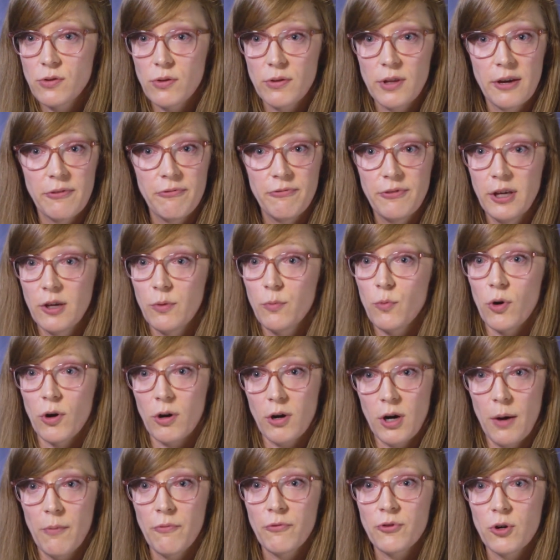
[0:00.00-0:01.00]
so they feel more
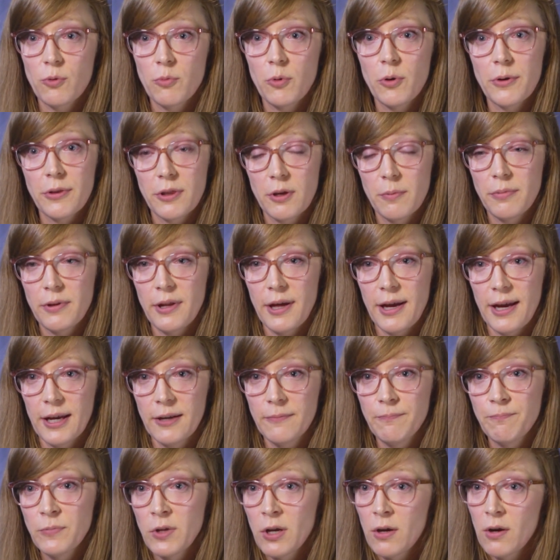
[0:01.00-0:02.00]
comfortable with the
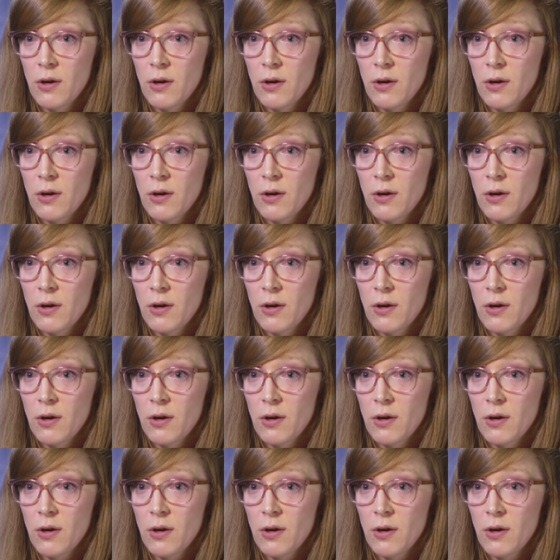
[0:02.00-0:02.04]
plan.